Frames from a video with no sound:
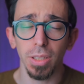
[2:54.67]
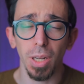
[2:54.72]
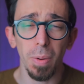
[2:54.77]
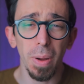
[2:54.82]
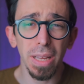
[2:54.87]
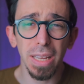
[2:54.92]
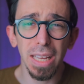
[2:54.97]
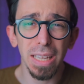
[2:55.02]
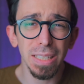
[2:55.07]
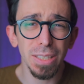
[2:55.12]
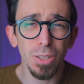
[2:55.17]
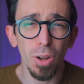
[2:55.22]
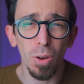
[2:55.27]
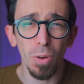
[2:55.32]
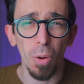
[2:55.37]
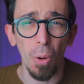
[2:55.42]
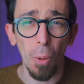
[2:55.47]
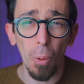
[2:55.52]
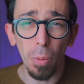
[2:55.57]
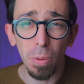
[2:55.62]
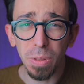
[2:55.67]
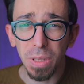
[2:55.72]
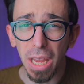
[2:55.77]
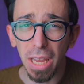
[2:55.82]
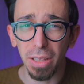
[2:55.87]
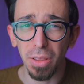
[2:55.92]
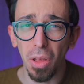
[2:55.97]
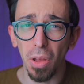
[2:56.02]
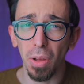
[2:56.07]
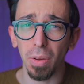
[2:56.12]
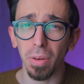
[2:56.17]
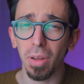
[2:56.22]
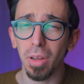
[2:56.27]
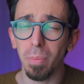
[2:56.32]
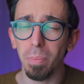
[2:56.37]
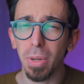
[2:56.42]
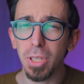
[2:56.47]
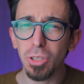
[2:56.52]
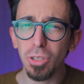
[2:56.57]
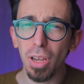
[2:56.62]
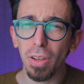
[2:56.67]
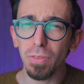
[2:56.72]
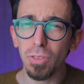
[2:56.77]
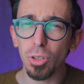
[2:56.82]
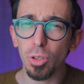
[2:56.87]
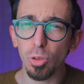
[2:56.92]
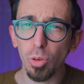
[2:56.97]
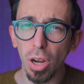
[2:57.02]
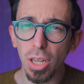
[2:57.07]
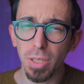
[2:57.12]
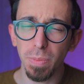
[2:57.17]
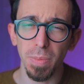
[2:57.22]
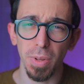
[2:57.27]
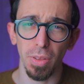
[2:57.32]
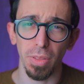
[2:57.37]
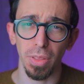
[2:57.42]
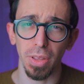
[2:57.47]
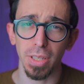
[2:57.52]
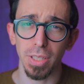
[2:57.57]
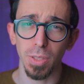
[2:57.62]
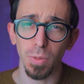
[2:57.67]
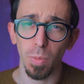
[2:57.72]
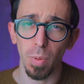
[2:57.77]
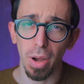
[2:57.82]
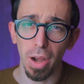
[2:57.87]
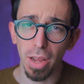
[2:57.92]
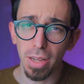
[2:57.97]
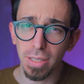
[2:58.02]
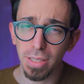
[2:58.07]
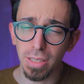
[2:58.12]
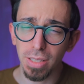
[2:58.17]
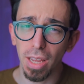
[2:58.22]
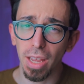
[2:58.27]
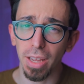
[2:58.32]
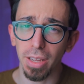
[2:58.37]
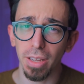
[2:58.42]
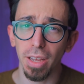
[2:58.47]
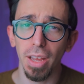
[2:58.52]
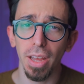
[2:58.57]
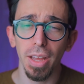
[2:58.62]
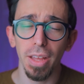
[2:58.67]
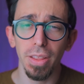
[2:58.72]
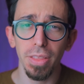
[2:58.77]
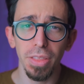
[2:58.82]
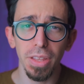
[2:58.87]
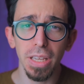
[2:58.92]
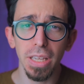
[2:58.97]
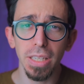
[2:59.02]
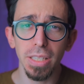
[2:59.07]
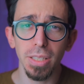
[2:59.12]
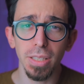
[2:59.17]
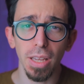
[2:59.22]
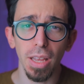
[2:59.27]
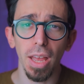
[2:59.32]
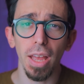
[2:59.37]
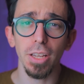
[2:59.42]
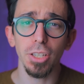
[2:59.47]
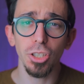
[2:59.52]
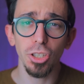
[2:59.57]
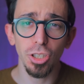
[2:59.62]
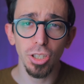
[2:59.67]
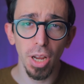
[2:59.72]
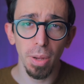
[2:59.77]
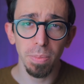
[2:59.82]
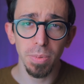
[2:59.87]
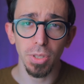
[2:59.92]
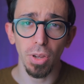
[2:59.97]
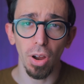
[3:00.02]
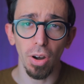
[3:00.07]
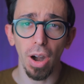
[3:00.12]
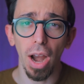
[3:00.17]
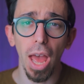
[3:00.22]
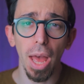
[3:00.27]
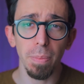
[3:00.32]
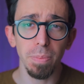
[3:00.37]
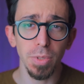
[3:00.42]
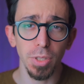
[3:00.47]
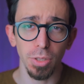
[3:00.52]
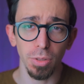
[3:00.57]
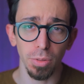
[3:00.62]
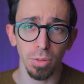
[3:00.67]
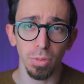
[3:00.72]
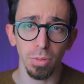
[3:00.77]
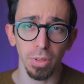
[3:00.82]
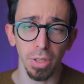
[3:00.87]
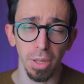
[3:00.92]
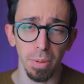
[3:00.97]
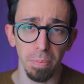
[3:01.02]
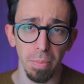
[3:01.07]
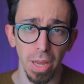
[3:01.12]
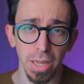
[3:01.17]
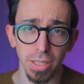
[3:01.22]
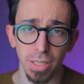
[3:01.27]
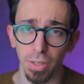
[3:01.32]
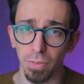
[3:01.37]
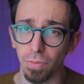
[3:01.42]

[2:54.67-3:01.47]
Now I can talk all day long, but you have to trust me on this when I say these chips are absolutely amazing